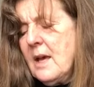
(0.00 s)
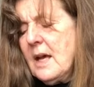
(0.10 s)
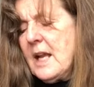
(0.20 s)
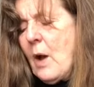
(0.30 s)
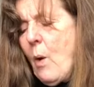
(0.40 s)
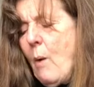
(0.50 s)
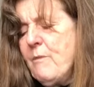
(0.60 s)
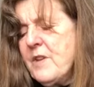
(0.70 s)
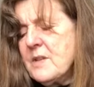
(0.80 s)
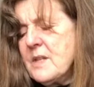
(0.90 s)
and how
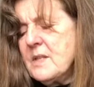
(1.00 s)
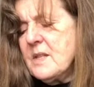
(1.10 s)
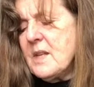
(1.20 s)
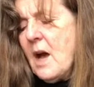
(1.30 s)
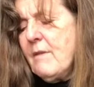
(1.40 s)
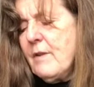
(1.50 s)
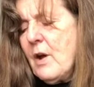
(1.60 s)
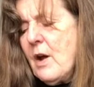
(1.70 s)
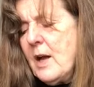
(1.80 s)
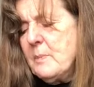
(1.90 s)
obvious his desire for
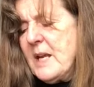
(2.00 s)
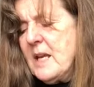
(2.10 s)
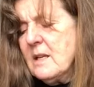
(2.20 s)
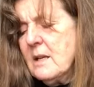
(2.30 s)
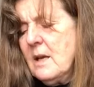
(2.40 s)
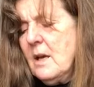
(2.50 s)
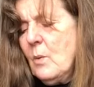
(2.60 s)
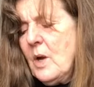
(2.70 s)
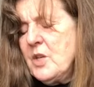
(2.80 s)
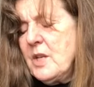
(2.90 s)
her had been
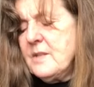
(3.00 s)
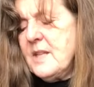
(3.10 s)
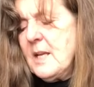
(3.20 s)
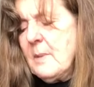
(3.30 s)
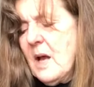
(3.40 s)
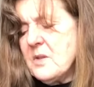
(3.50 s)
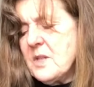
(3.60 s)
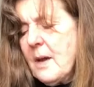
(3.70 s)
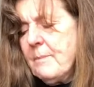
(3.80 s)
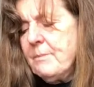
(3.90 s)
when she had seen him last
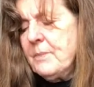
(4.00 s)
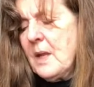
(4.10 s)
time,